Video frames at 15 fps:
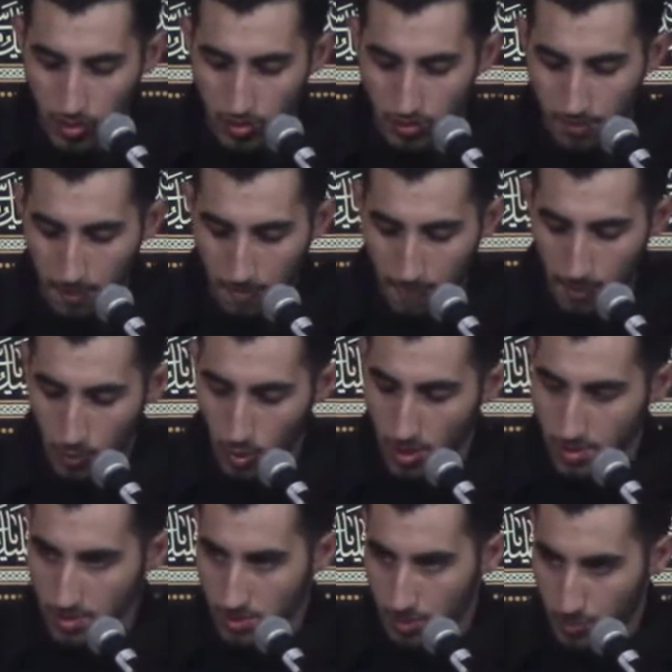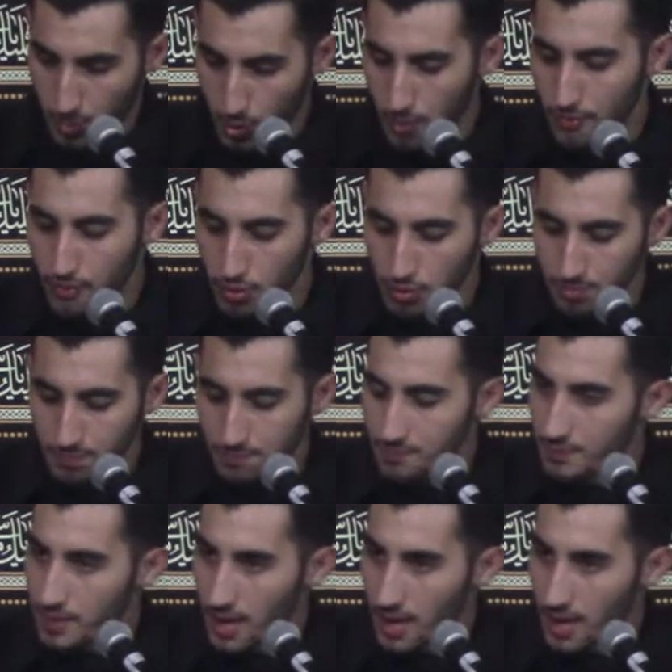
on was perfume,